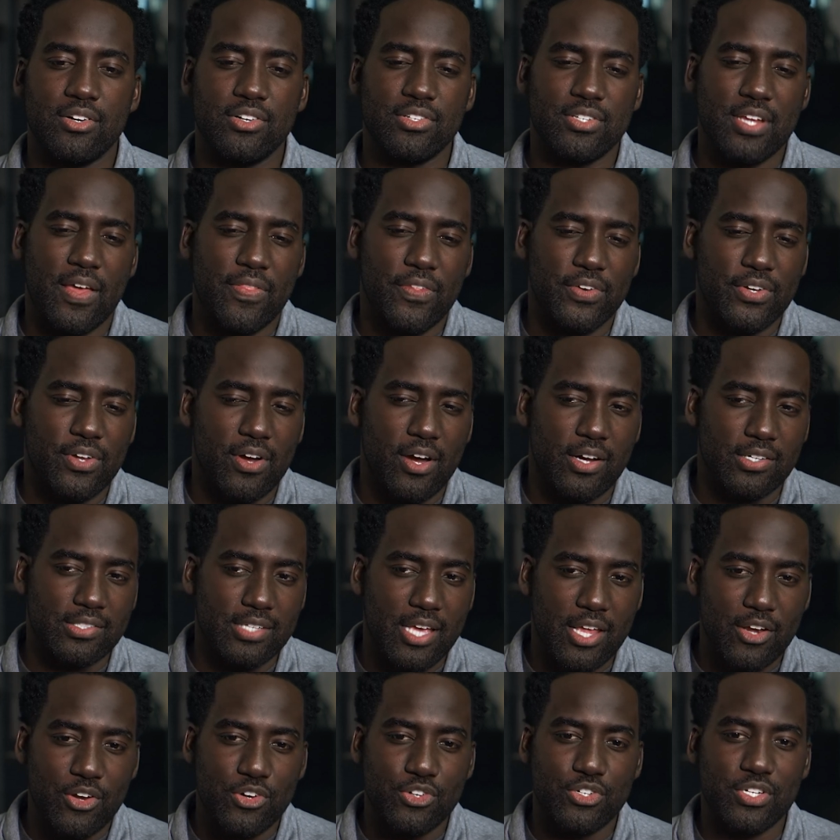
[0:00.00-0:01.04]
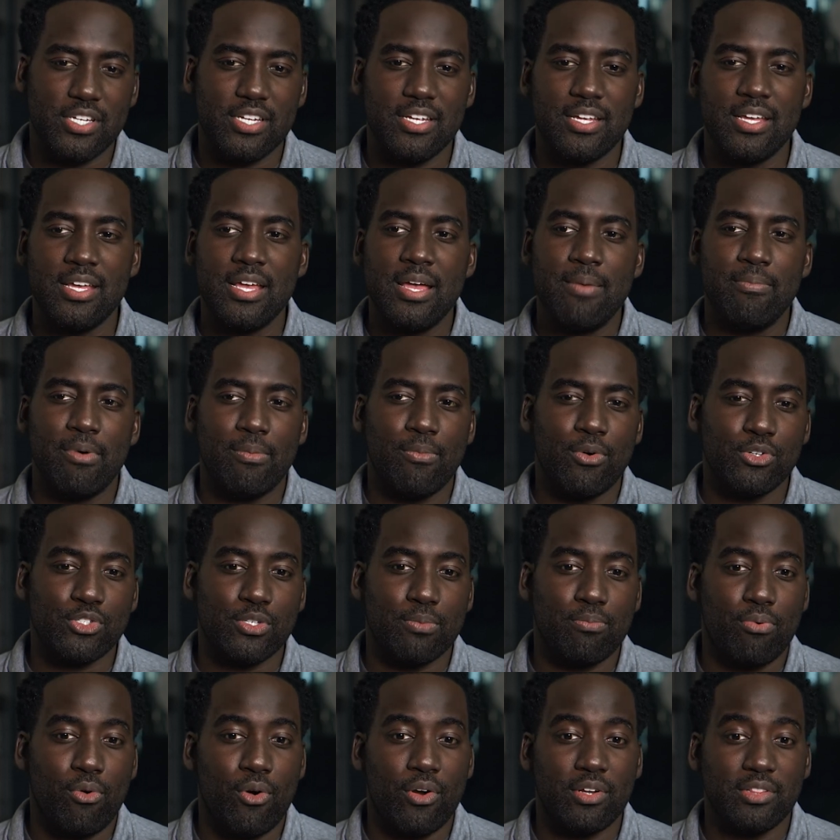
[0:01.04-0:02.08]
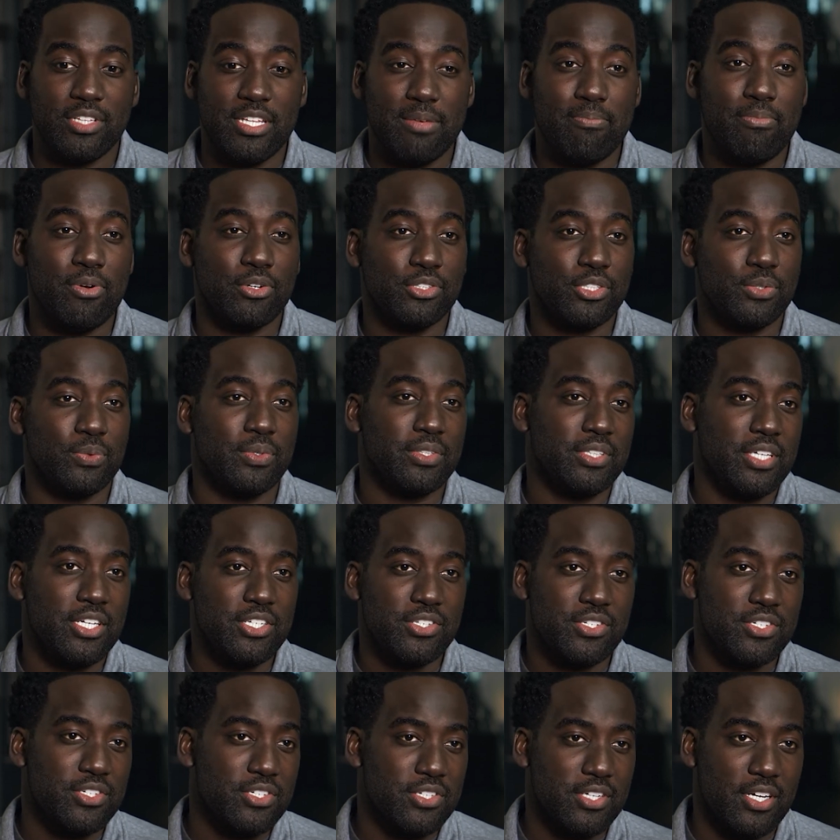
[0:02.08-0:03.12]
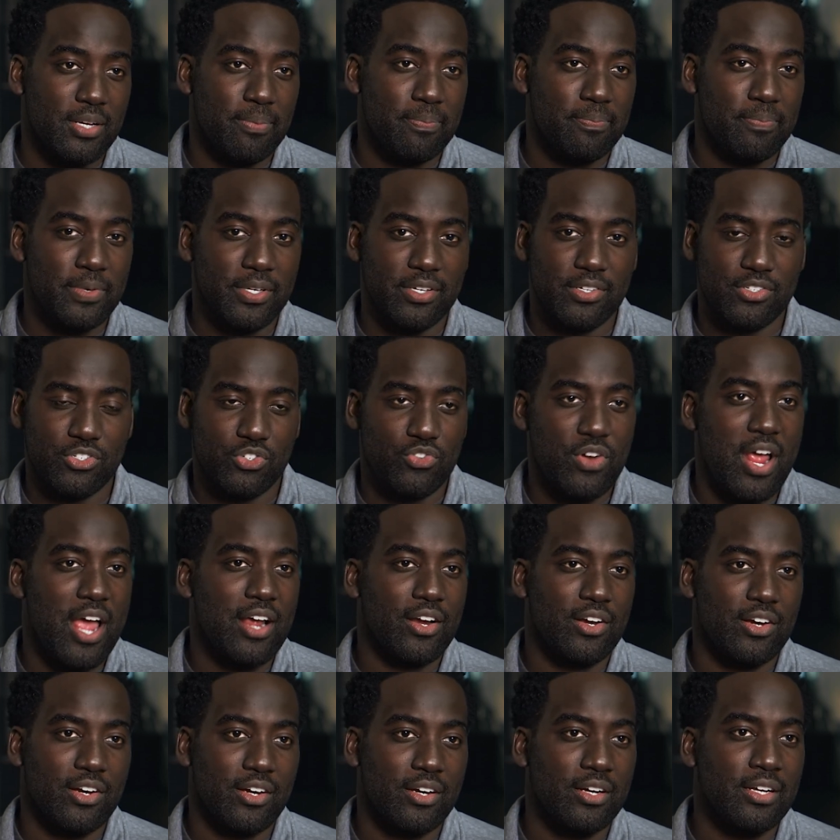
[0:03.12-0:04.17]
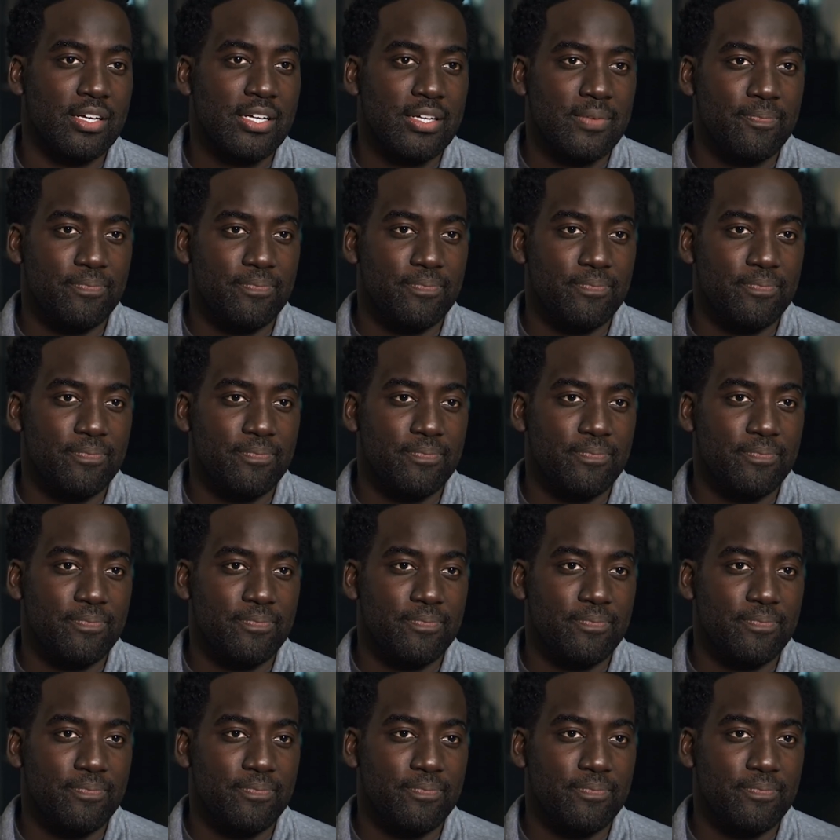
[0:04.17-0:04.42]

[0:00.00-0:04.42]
understand the dog's energy, but most importantly, build a relationship, because Tracker